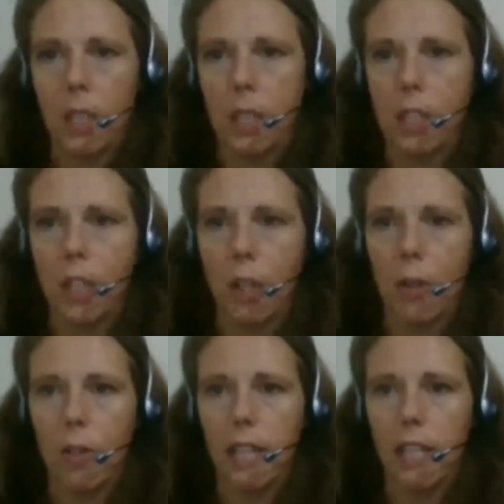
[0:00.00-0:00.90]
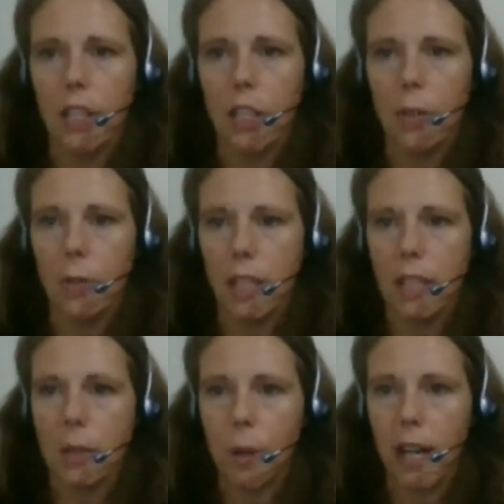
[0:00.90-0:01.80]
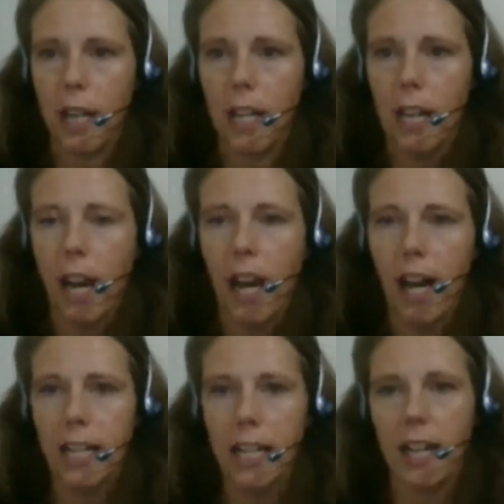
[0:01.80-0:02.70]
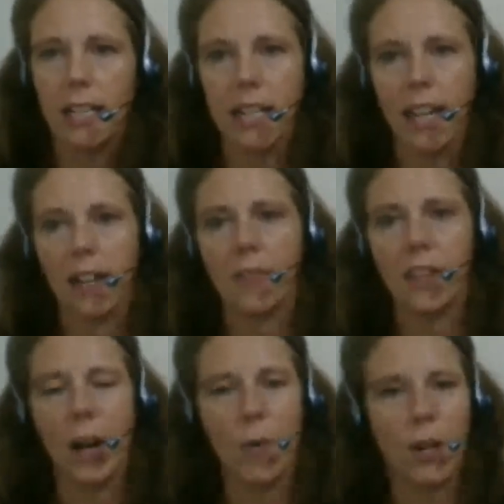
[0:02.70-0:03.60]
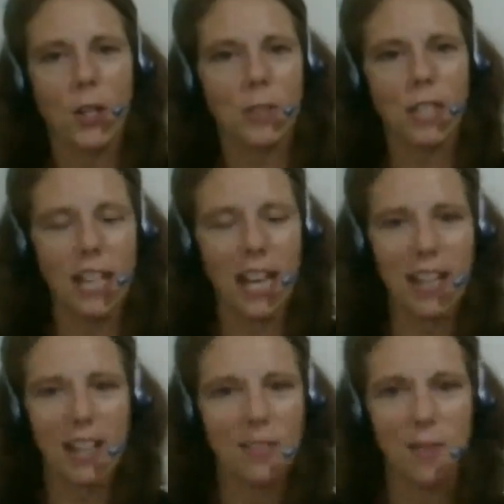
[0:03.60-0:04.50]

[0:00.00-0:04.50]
So let's do this one. Ariadna, how are you today?